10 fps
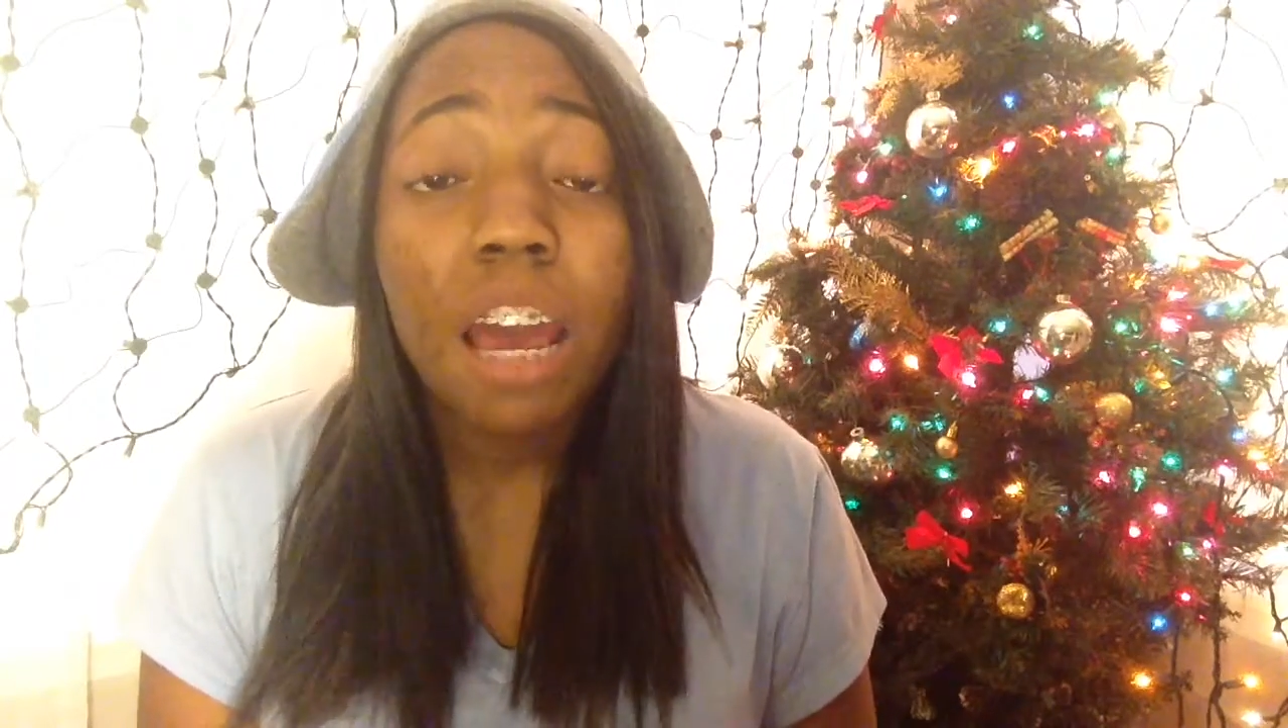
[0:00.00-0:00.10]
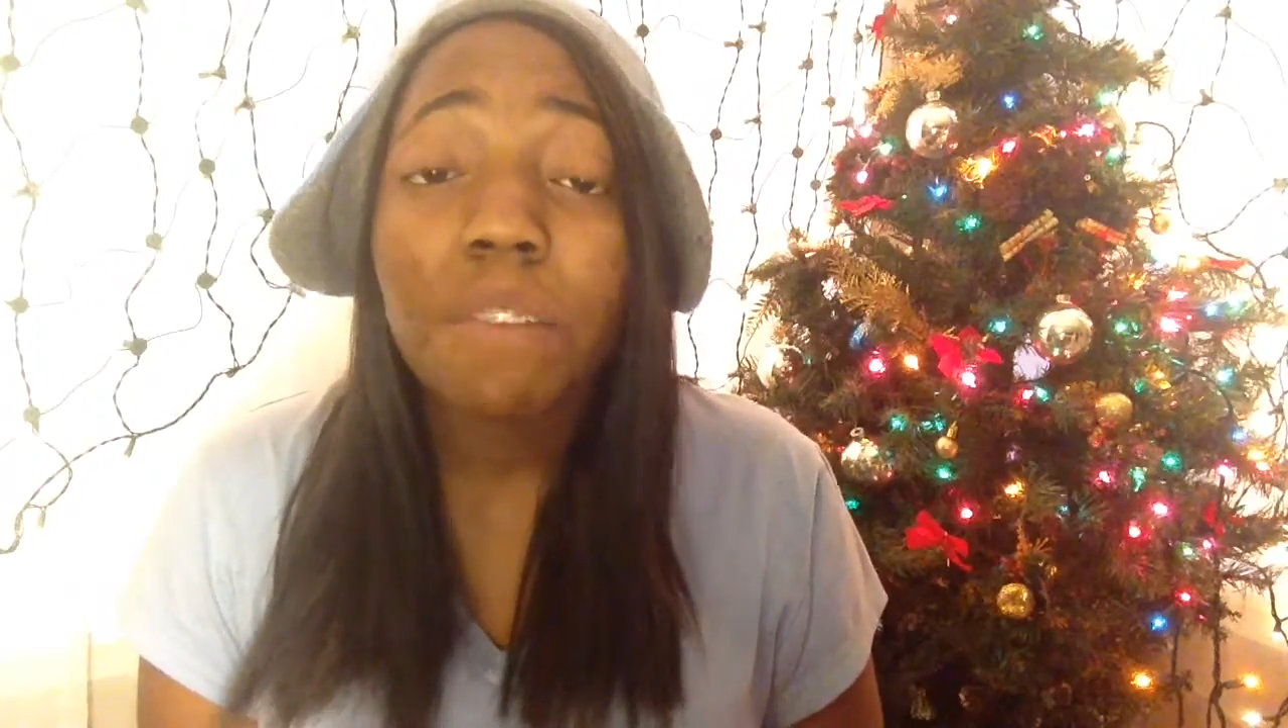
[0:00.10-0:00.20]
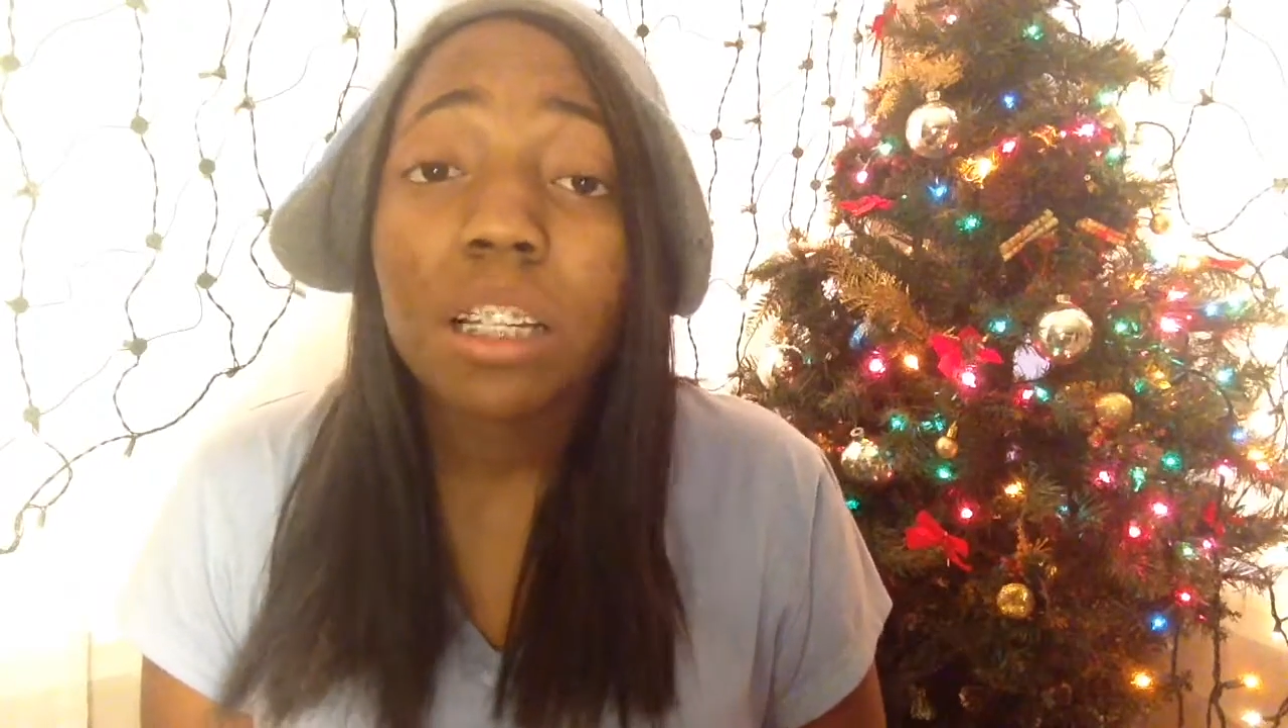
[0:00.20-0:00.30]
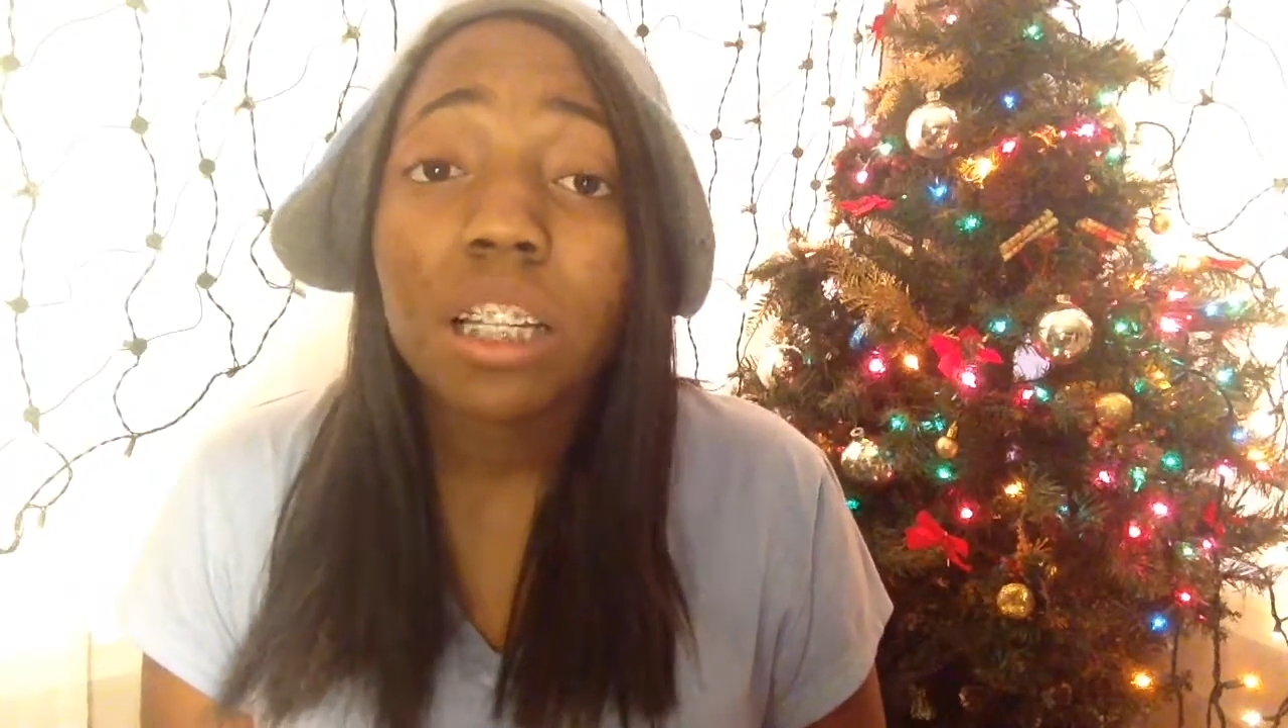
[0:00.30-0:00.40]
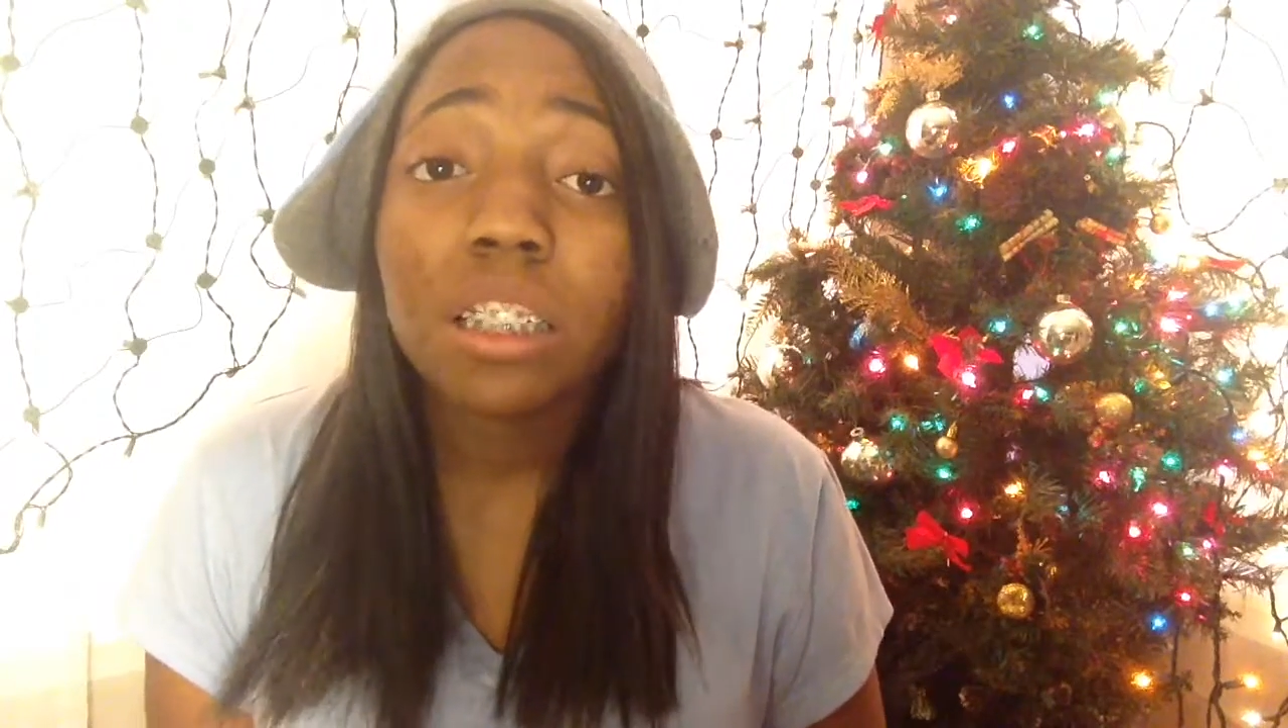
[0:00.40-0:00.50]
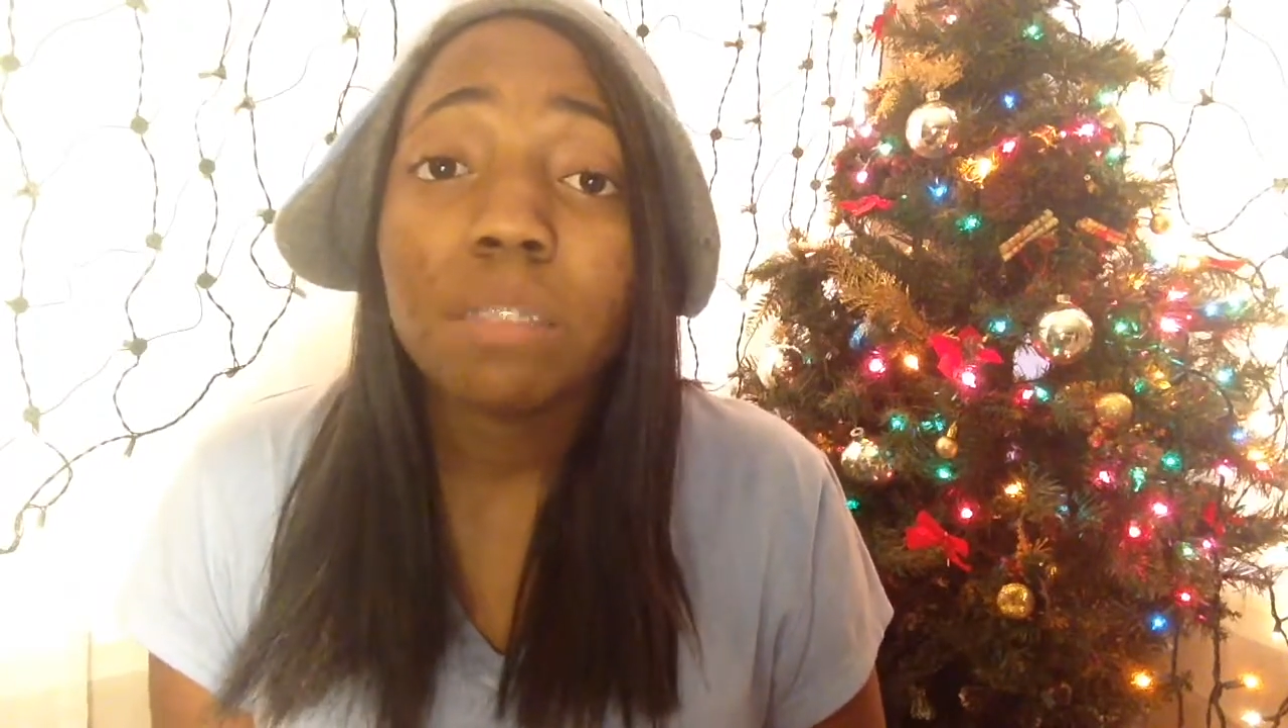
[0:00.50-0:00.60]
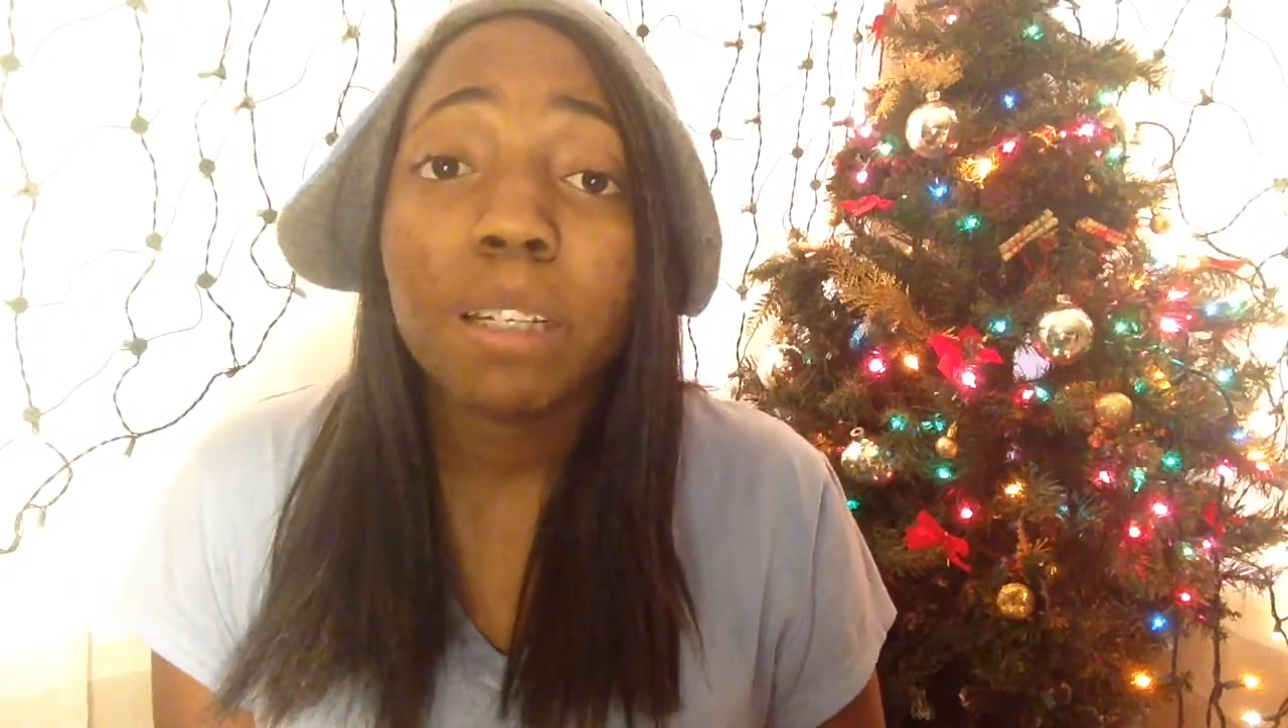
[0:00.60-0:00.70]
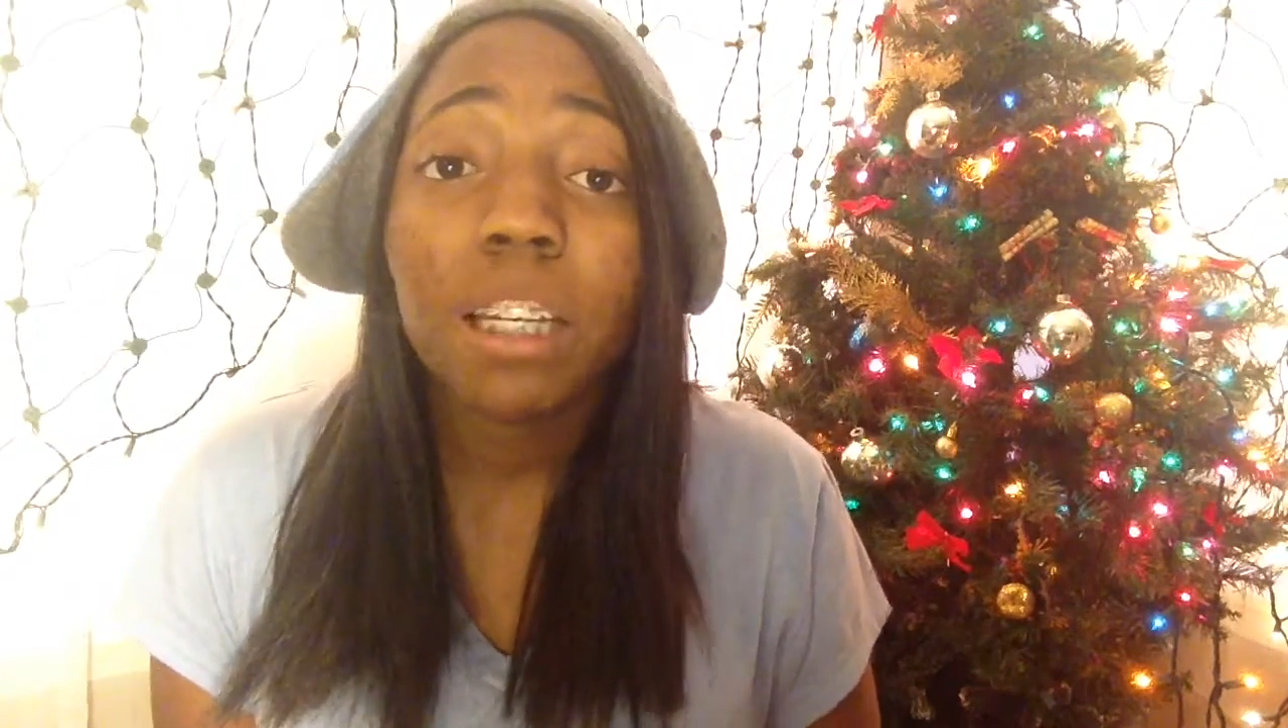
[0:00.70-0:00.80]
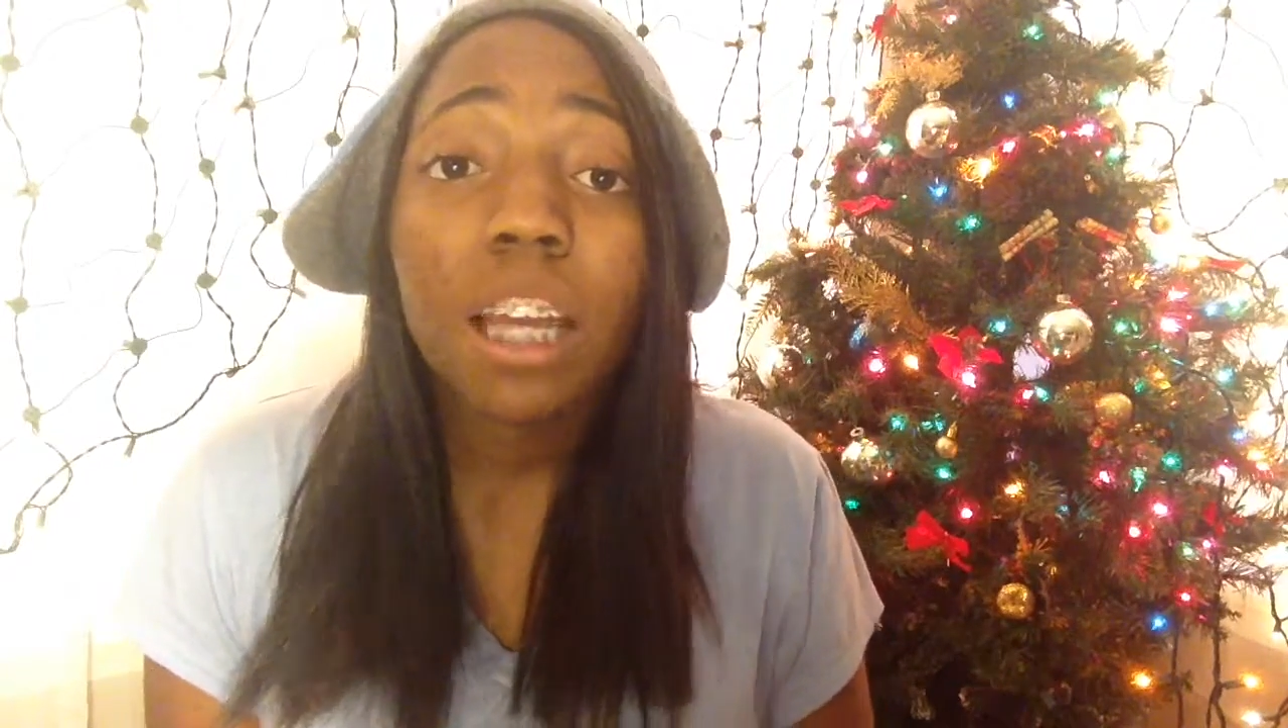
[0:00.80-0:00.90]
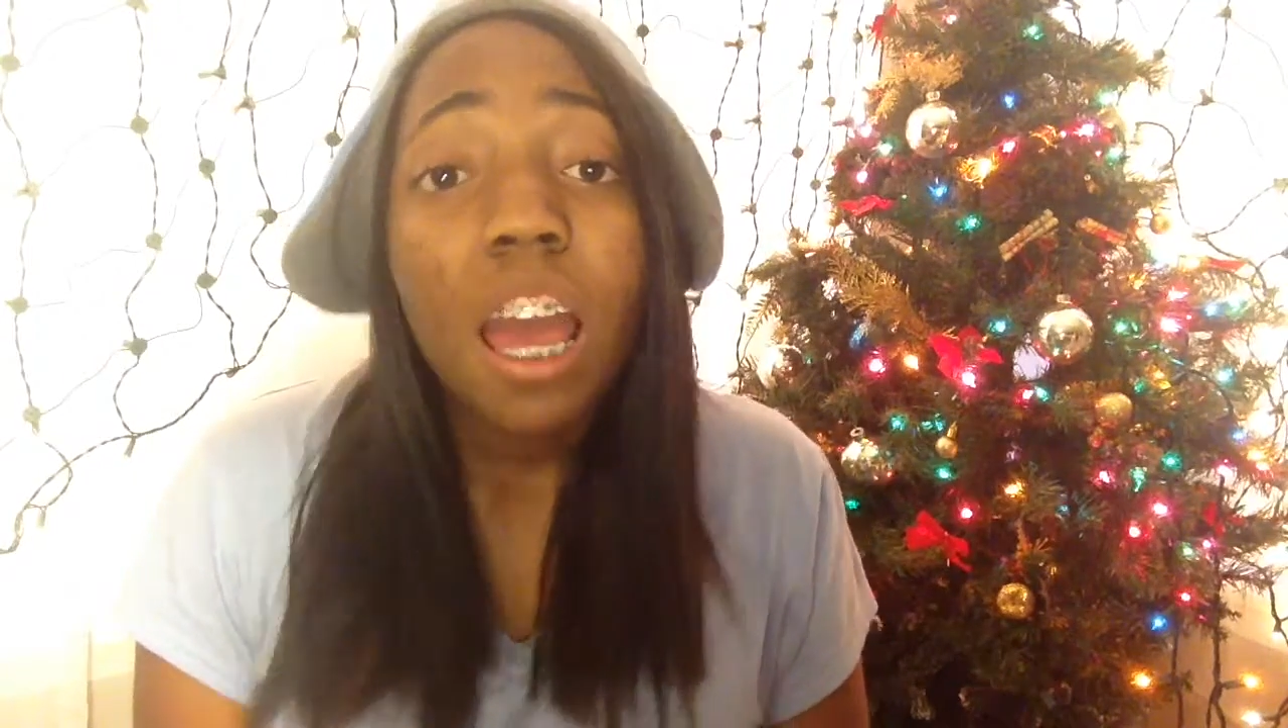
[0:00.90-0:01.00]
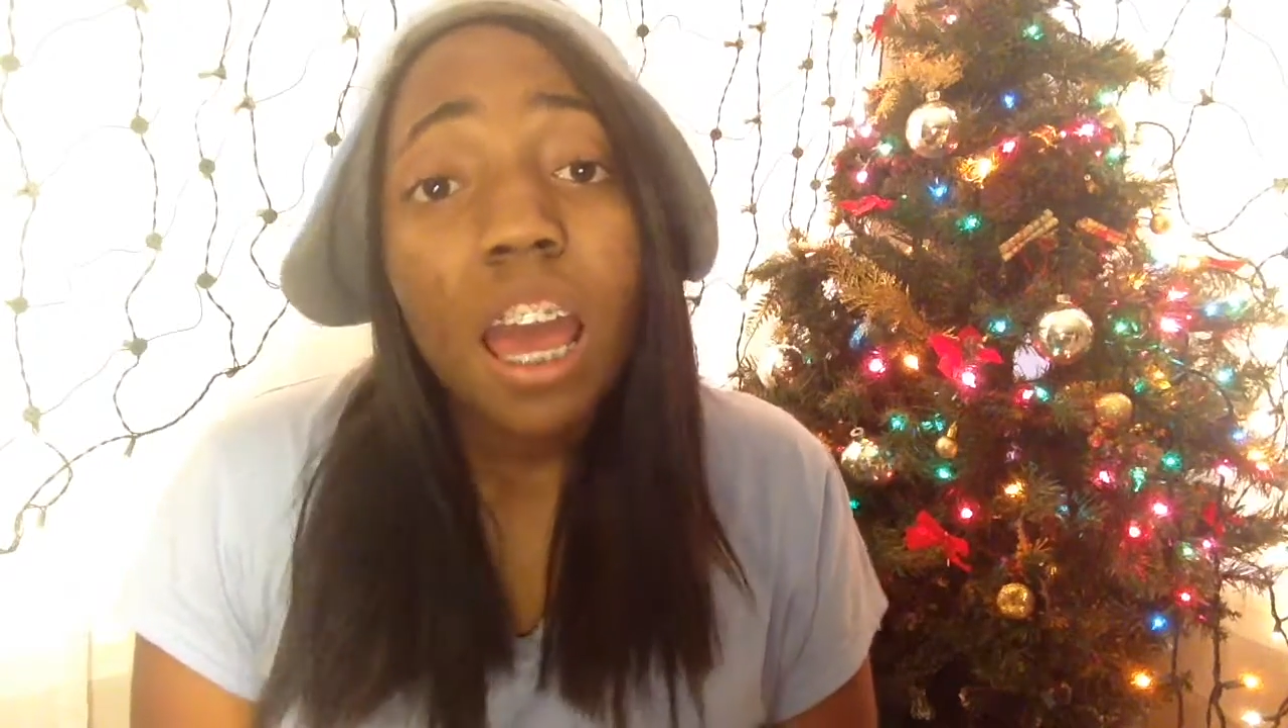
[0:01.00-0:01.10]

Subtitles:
everything to me,